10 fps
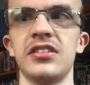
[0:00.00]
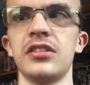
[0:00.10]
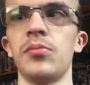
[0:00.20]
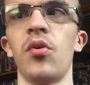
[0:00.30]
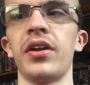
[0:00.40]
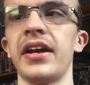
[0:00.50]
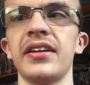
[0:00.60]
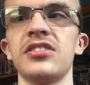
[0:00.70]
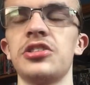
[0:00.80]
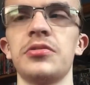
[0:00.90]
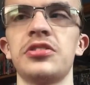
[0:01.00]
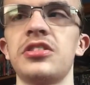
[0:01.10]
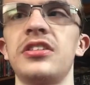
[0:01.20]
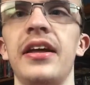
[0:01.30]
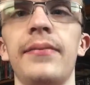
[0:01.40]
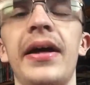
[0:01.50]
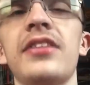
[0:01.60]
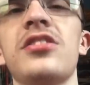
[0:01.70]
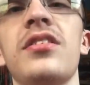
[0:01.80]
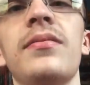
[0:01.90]
this morning she was just like back
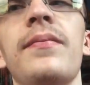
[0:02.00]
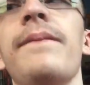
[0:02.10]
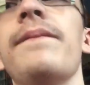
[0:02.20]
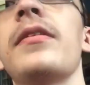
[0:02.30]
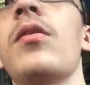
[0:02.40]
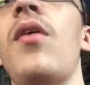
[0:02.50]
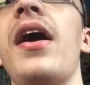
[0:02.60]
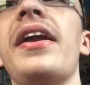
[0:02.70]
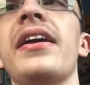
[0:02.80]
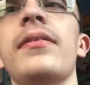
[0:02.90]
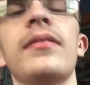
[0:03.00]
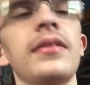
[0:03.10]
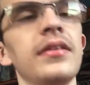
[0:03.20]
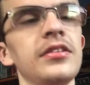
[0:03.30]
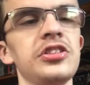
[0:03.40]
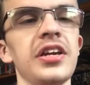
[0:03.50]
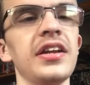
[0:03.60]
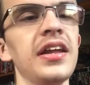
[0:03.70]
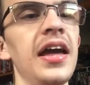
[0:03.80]
to whining, shit.